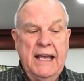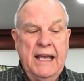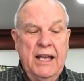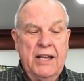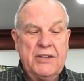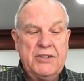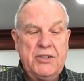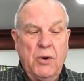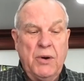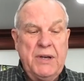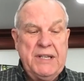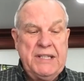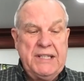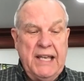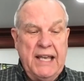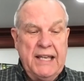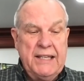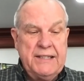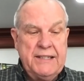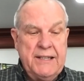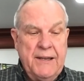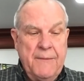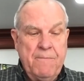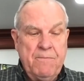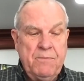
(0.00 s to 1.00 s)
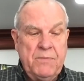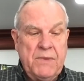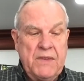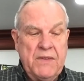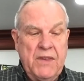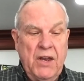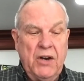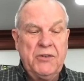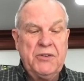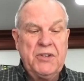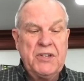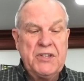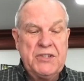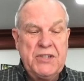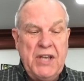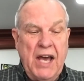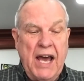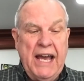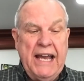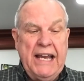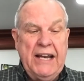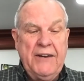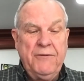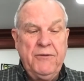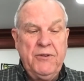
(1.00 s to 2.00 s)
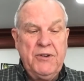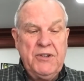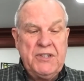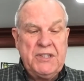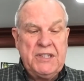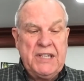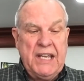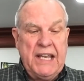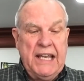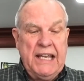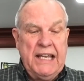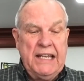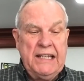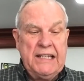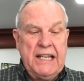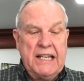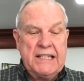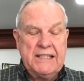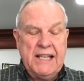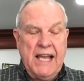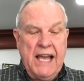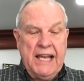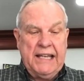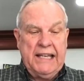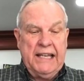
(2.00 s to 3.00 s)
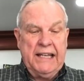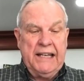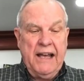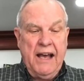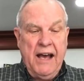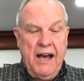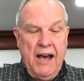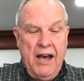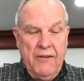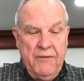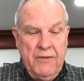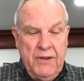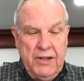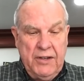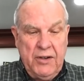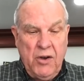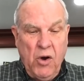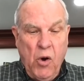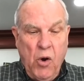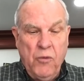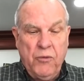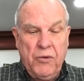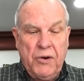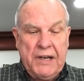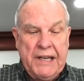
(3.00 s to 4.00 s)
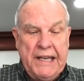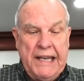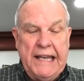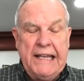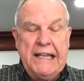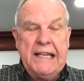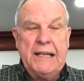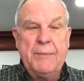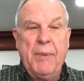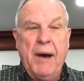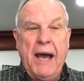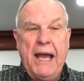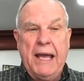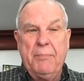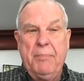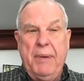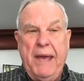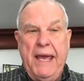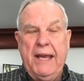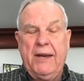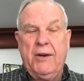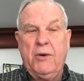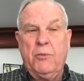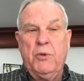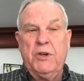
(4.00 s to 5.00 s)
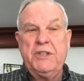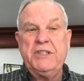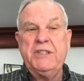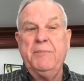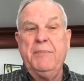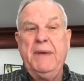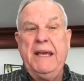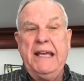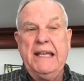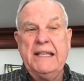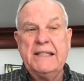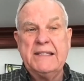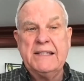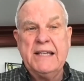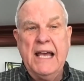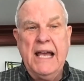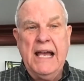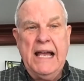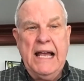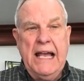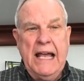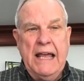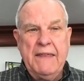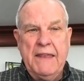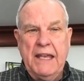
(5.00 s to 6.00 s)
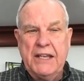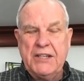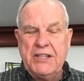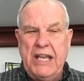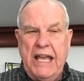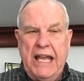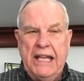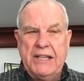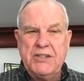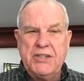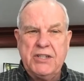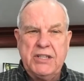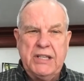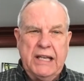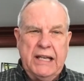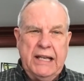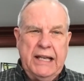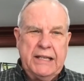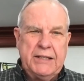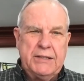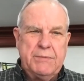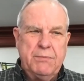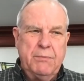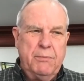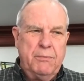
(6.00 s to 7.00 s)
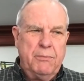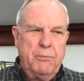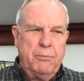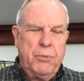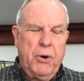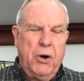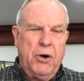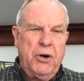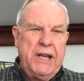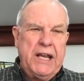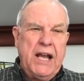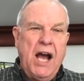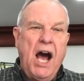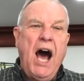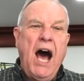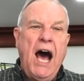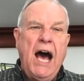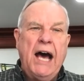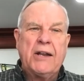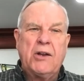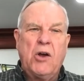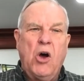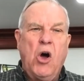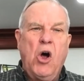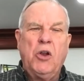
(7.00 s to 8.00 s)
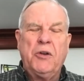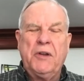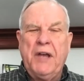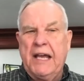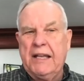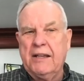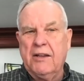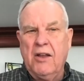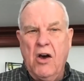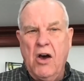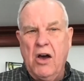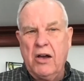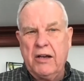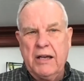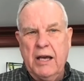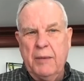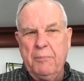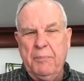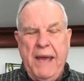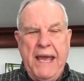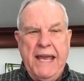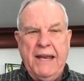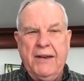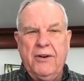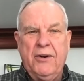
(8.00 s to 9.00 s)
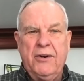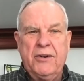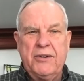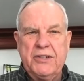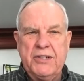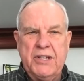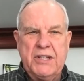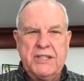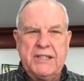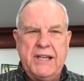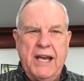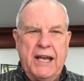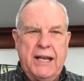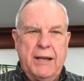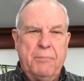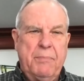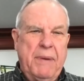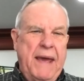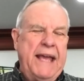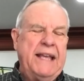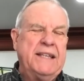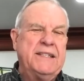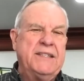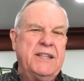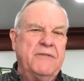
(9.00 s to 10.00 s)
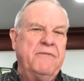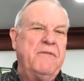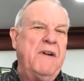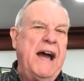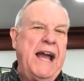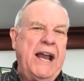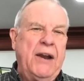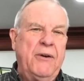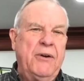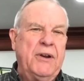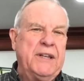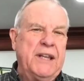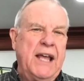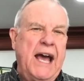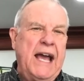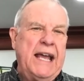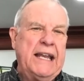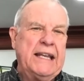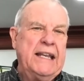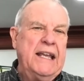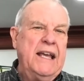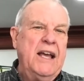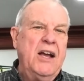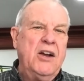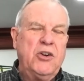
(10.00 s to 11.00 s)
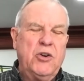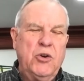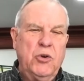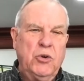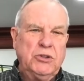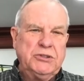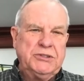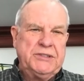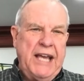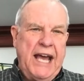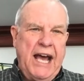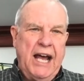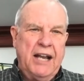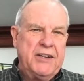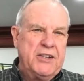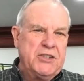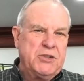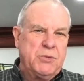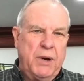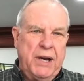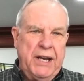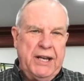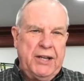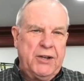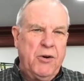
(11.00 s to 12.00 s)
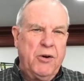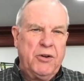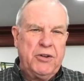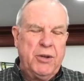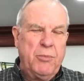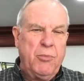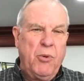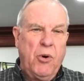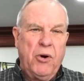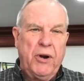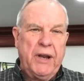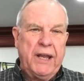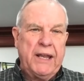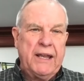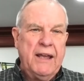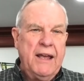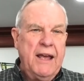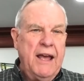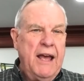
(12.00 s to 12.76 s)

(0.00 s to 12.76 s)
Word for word: So he says, their desire for sin is like an oven overheated by a baker, which means it's, it's, it's burning hot all night long. A baker just kind of banks the fire at night, cools down, is ready to go in the morning.